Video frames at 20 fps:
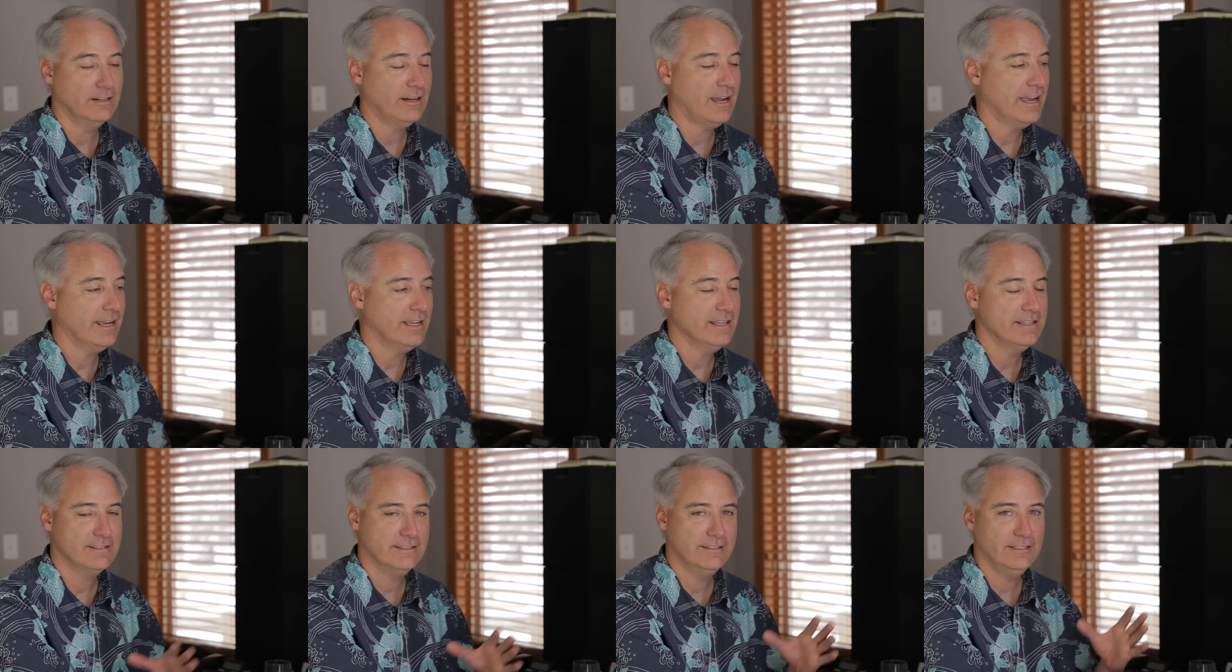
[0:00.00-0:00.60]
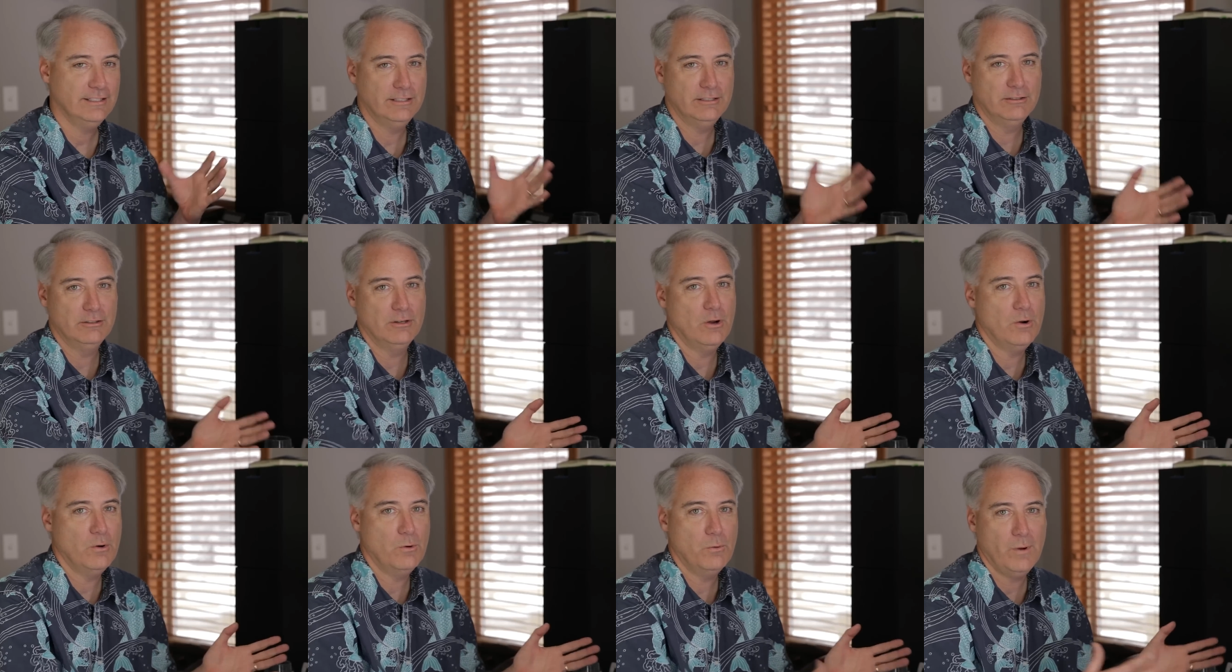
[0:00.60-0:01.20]
I can see
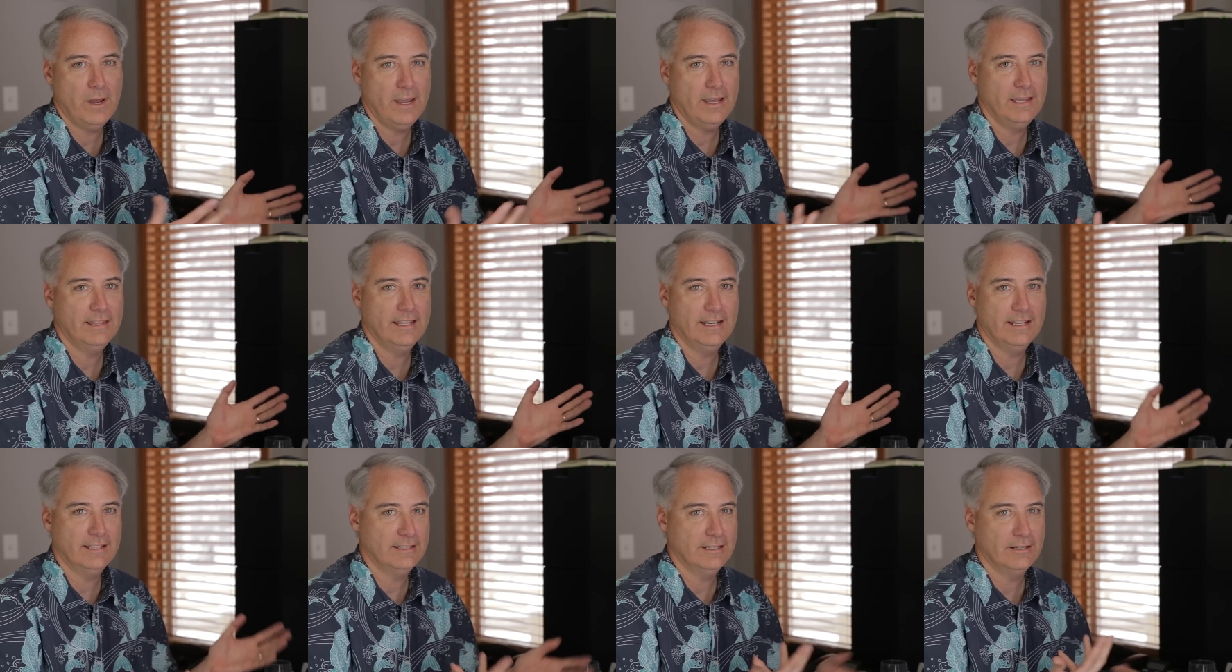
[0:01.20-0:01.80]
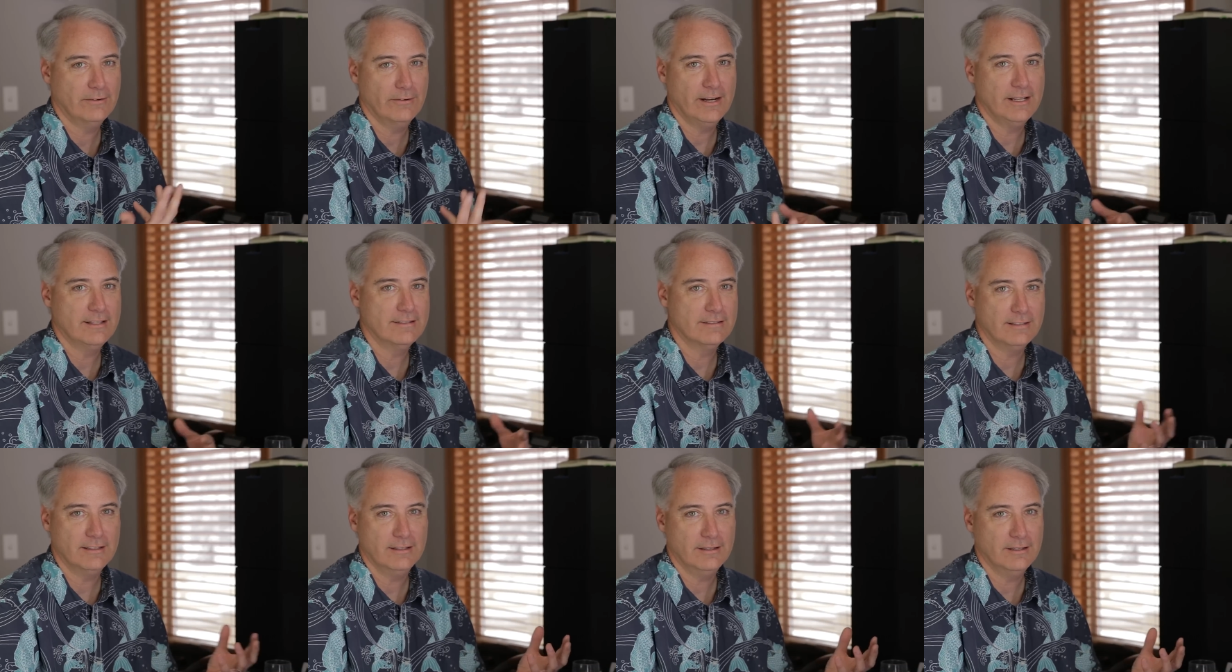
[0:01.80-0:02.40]
no way that it
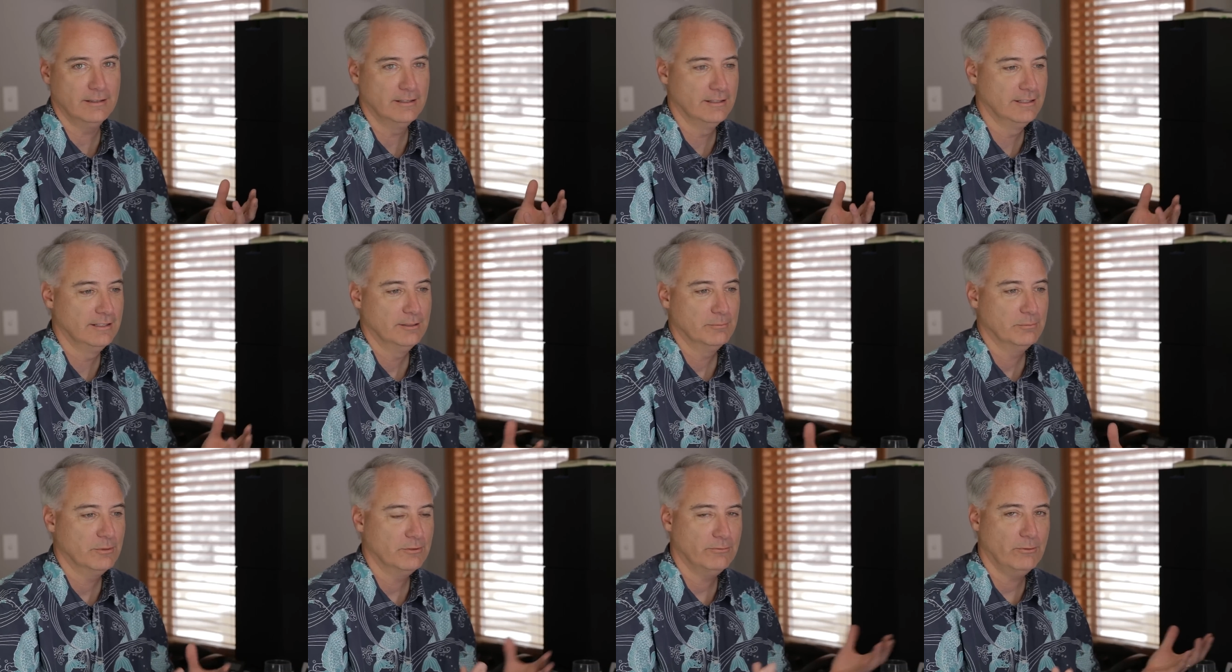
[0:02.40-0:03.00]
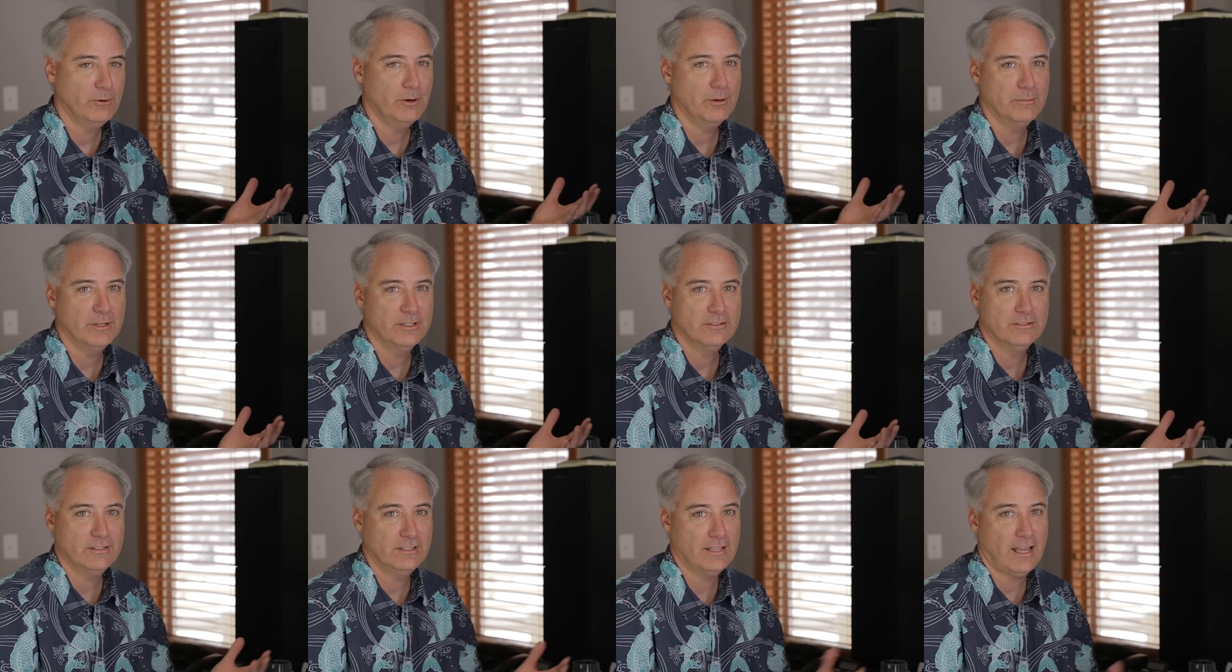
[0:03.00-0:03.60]
degrades the
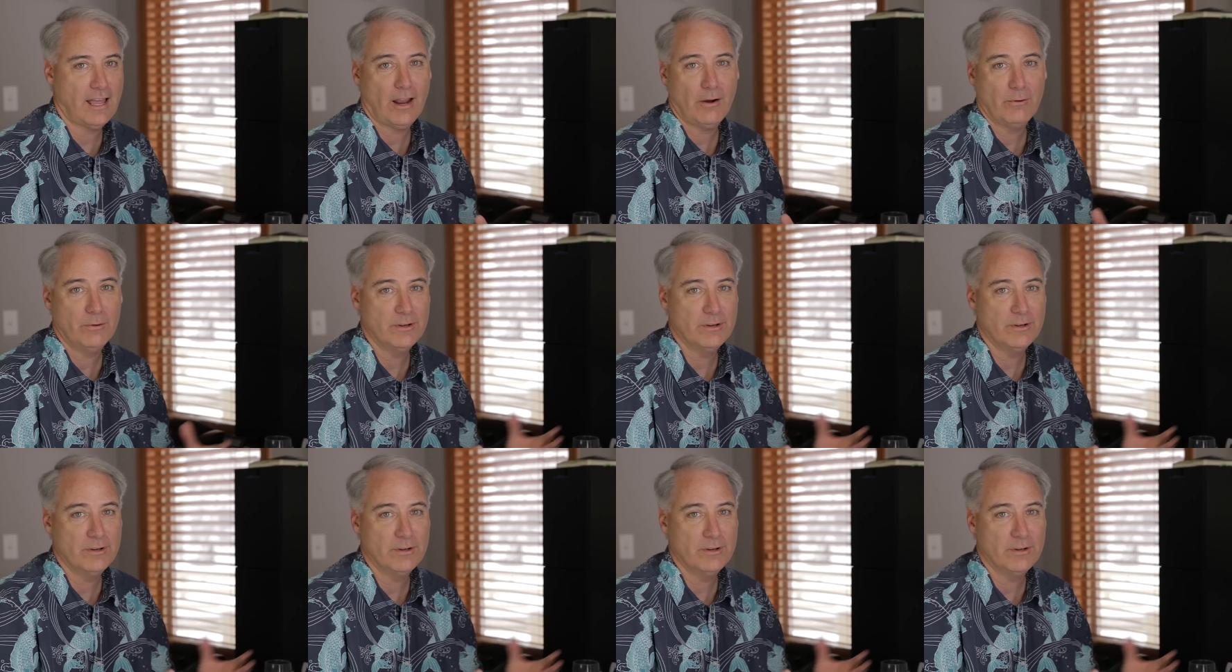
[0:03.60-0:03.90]
performance. I